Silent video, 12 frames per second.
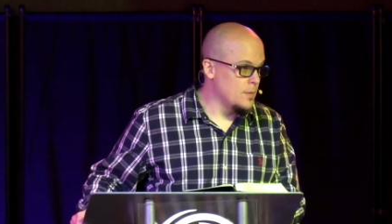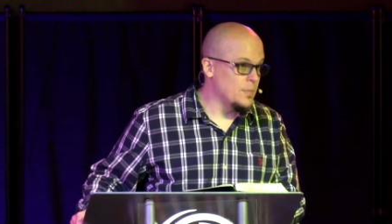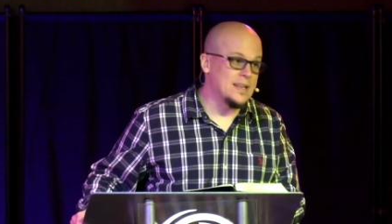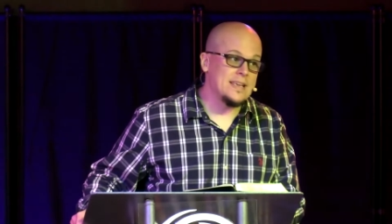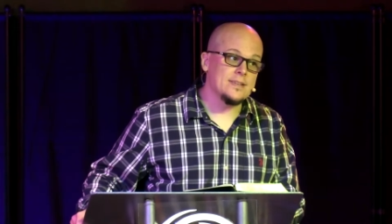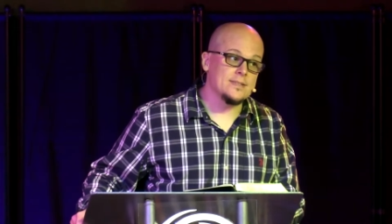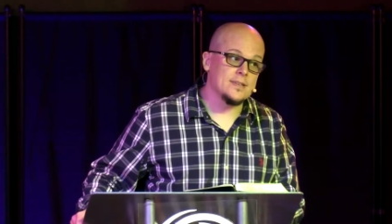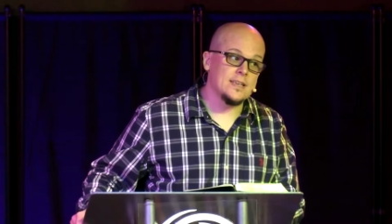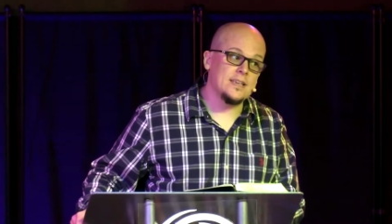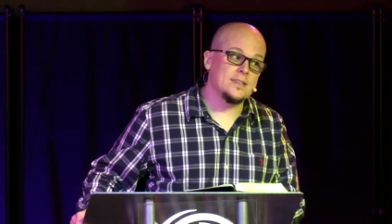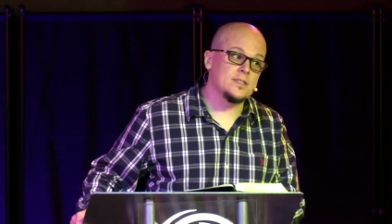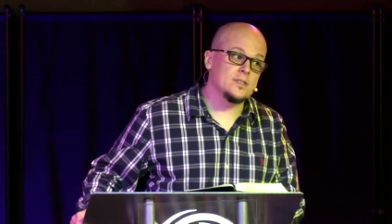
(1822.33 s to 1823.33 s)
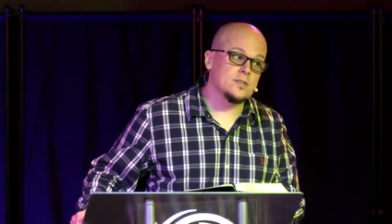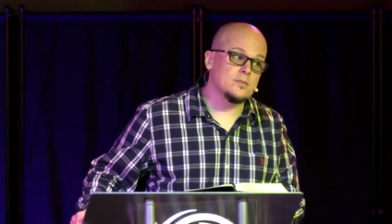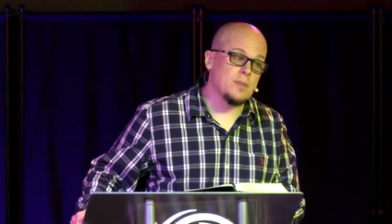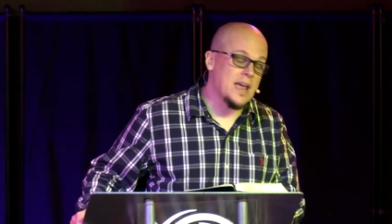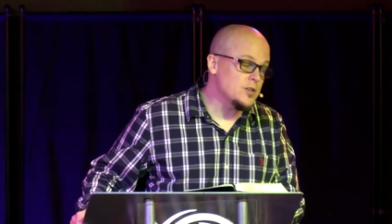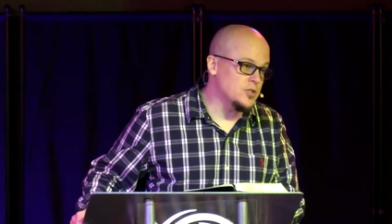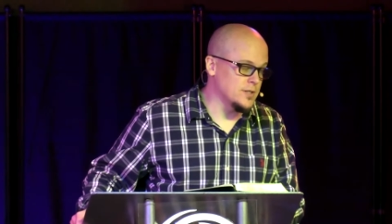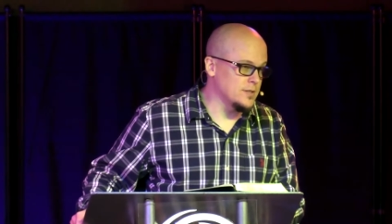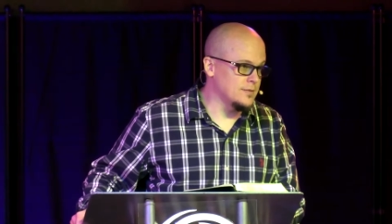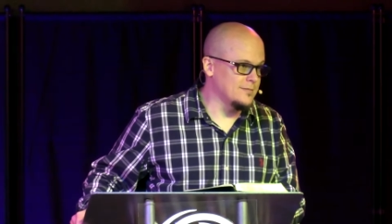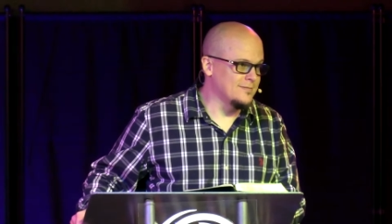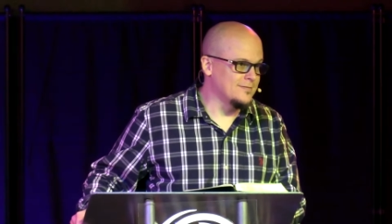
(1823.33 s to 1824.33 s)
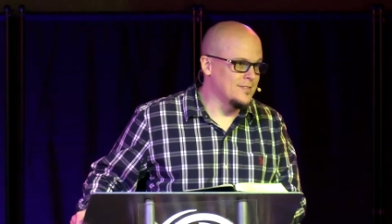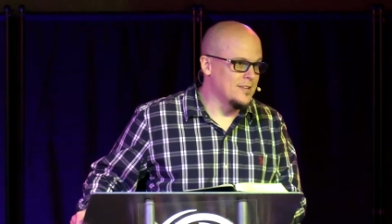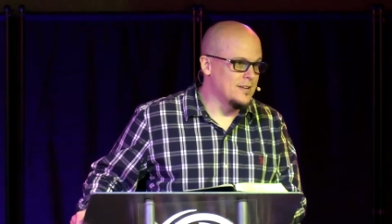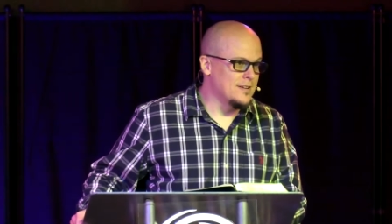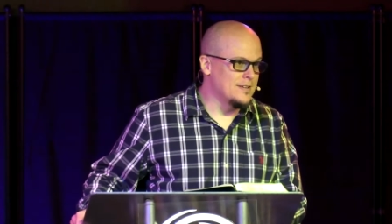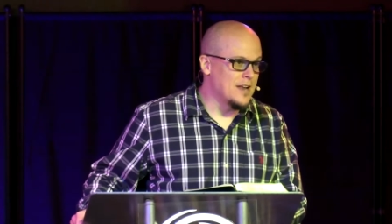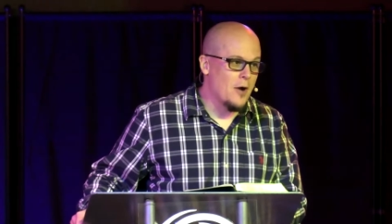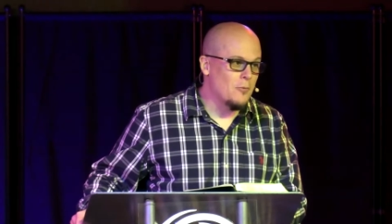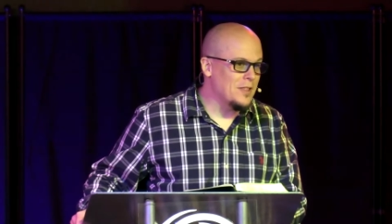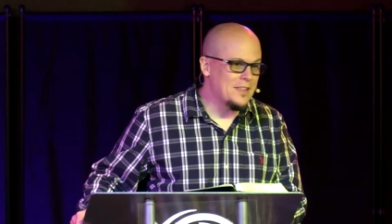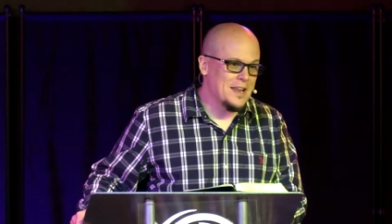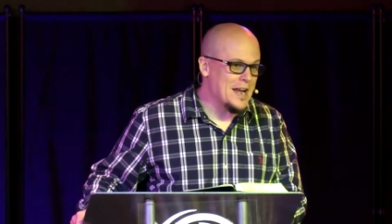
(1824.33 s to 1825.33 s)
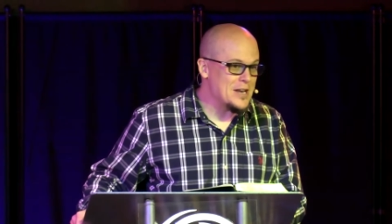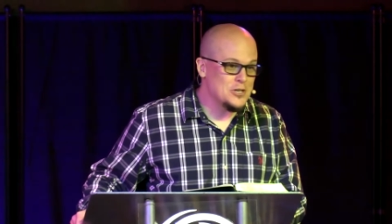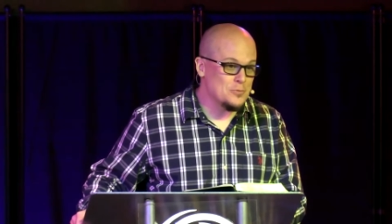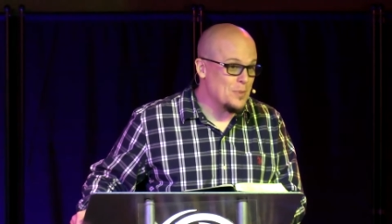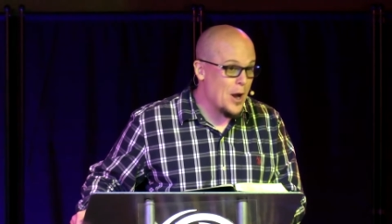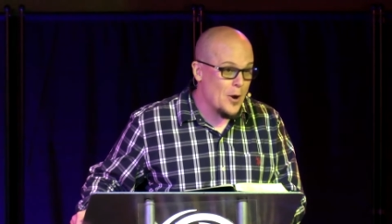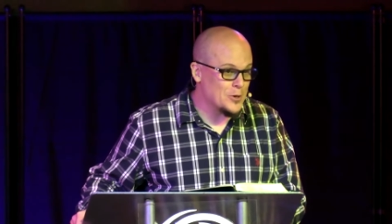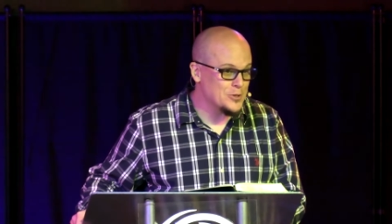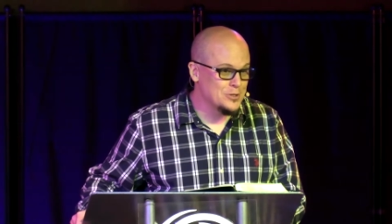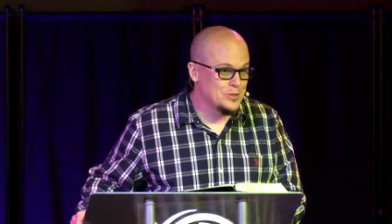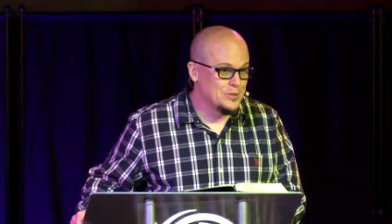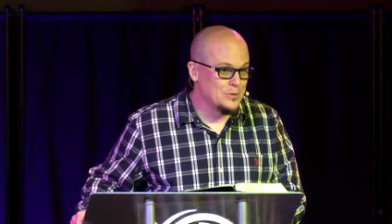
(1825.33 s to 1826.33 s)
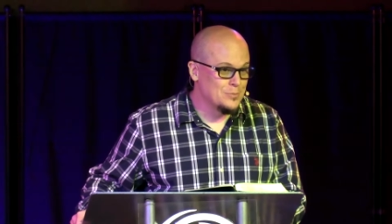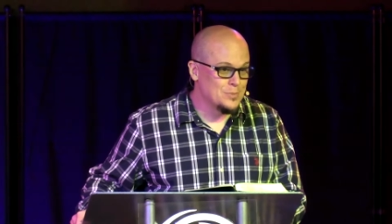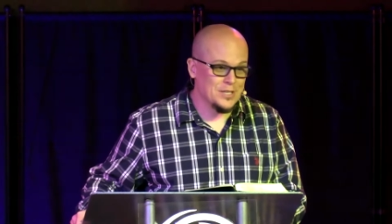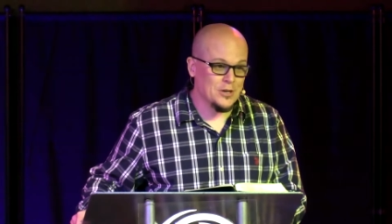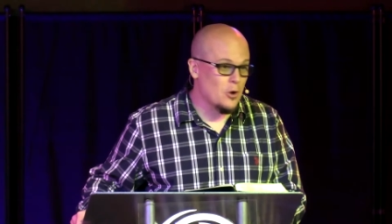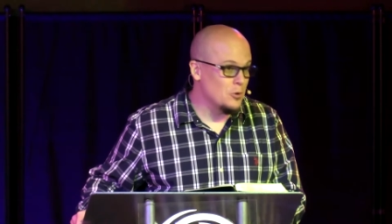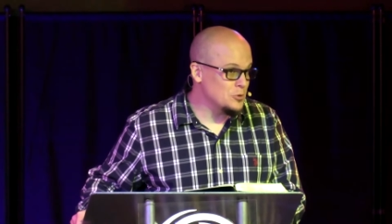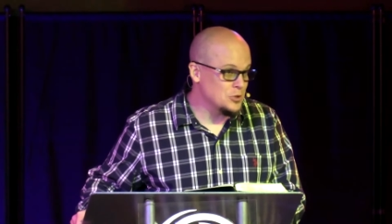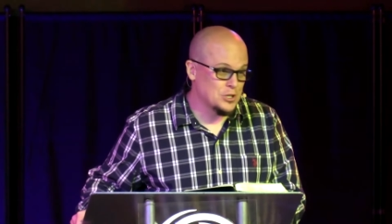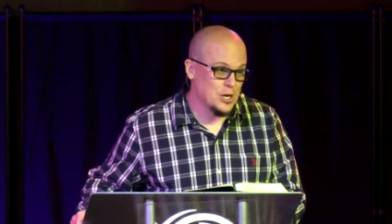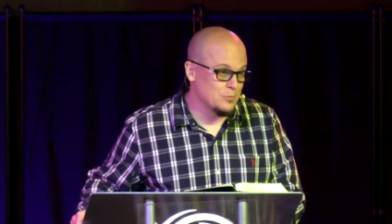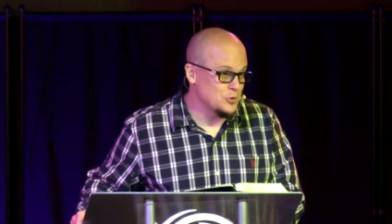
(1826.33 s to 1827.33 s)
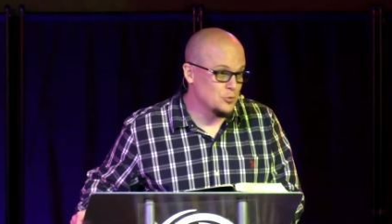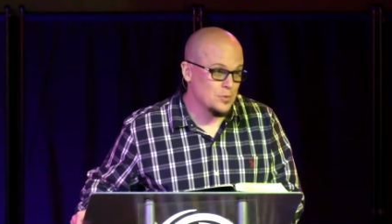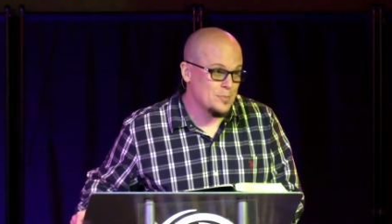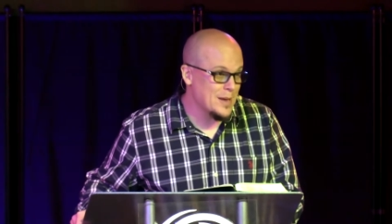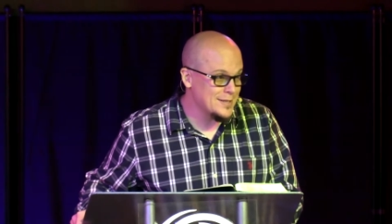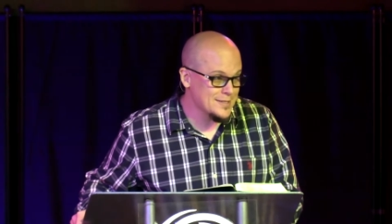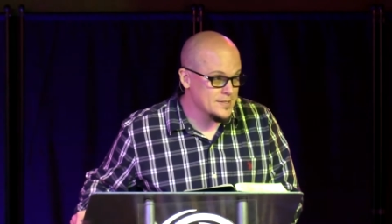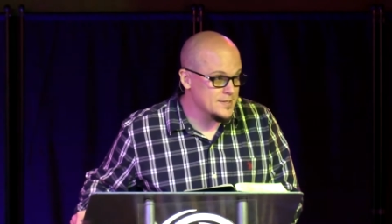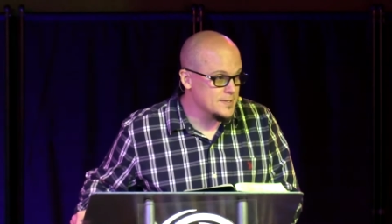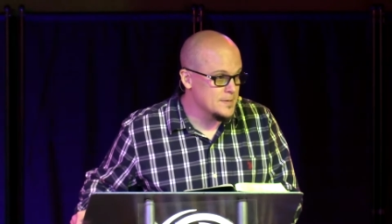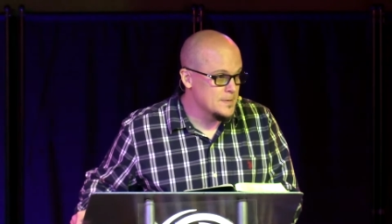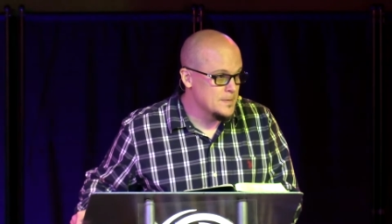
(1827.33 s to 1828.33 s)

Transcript: but he is patient, not willing that any should perish, but that all should come to repentance.